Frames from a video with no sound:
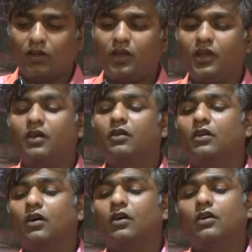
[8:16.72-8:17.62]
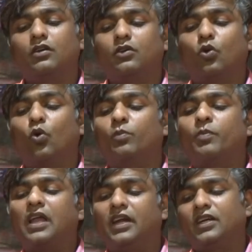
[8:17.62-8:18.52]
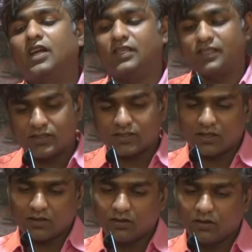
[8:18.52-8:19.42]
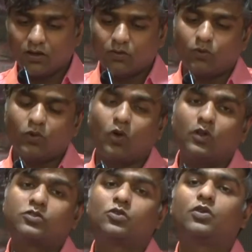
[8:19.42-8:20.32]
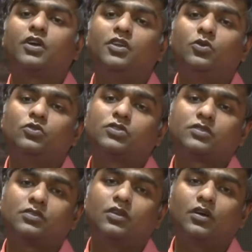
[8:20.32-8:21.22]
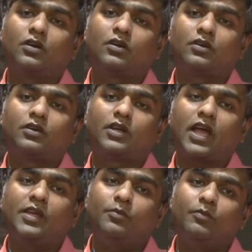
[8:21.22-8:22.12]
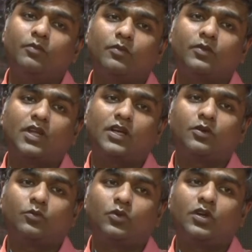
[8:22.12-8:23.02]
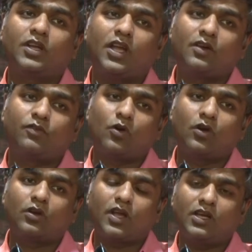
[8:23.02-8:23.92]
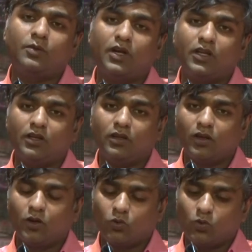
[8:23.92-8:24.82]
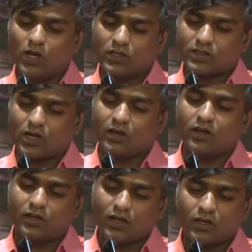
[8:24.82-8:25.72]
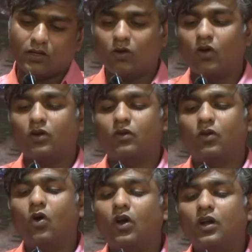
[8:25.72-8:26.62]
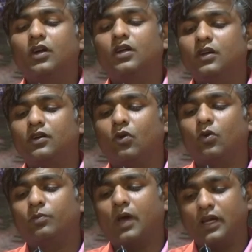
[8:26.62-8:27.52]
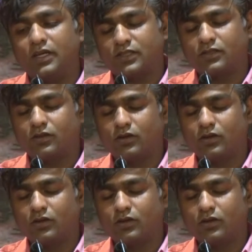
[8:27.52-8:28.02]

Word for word: in uh, drone pilot licensing would also reduce the time that it would take for anybody who has undertaken or gone under drone pilots